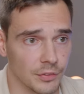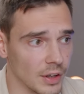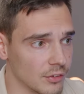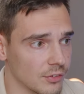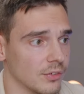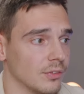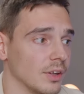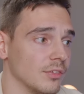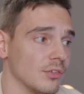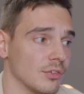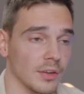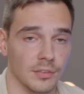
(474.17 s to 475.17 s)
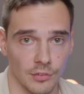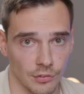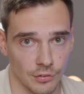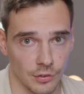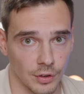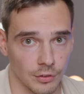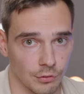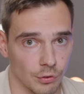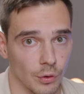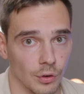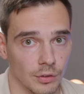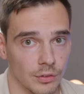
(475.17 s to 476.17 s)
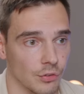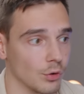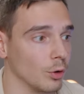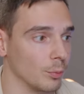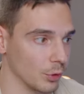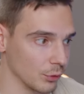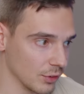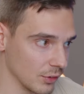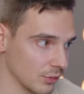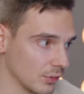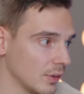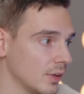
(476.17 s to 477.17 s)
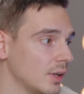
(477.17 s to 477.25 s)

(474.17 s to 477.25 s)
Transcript: text that is not necessary for this whole process.